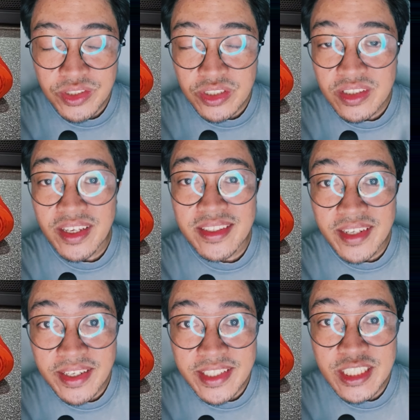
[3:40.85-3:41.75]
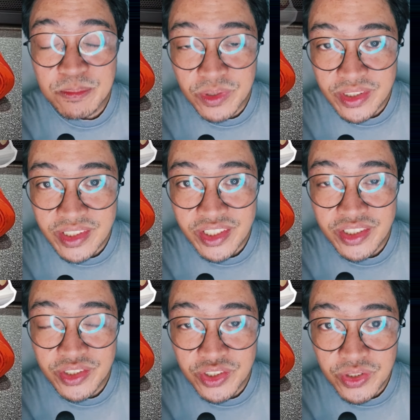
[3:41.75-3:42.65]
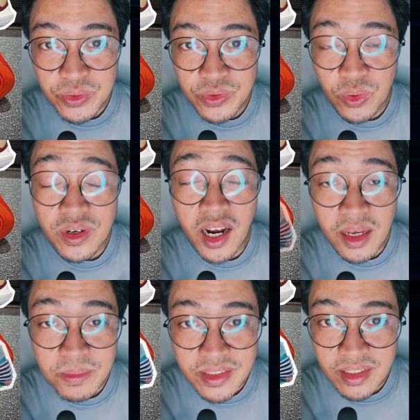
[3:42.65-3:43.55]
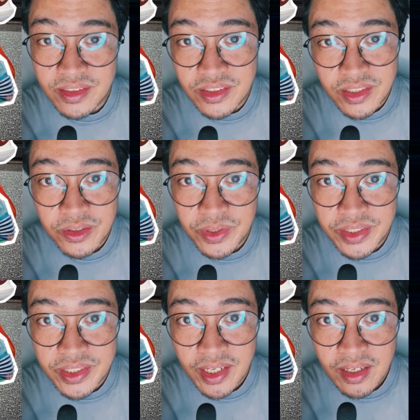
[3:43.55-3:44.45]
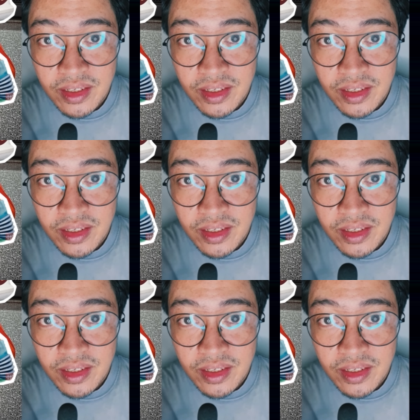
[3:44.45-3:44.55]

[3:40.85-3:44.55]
just like Nike's Precision shoes or Hyperdunk series,